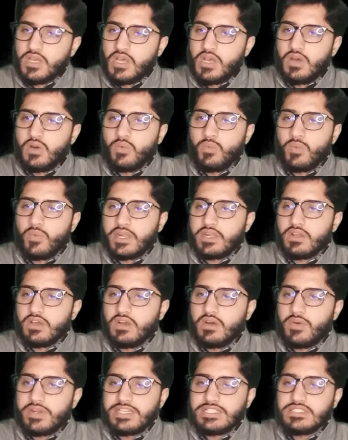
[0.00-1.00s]

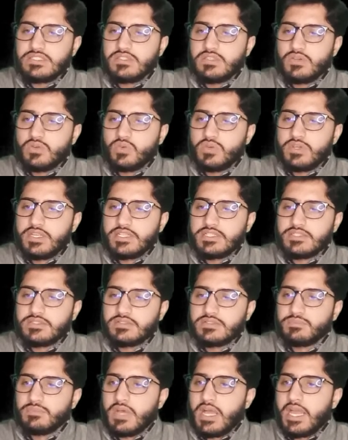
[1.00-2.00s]
What is u? It is
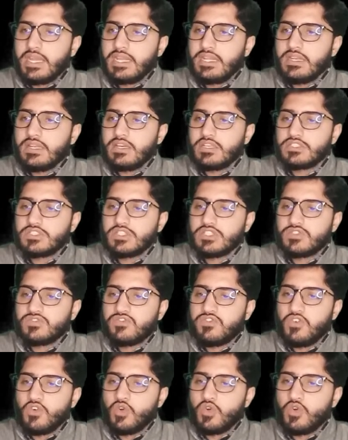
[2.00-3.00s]
minus is
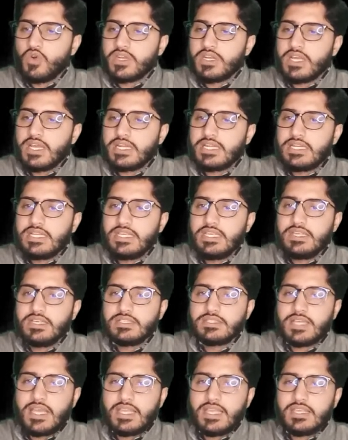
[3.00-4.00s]
4. T
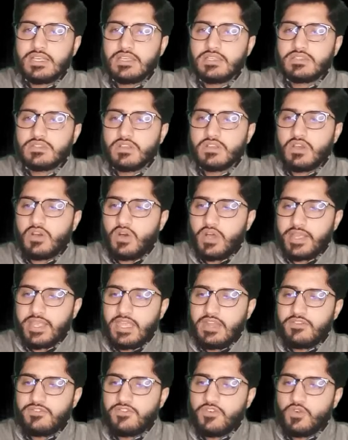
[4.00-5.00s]
is, I guess,
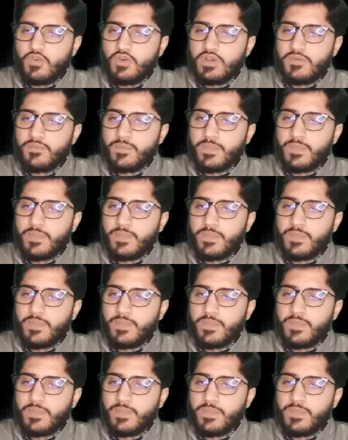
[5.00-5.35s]
again 4.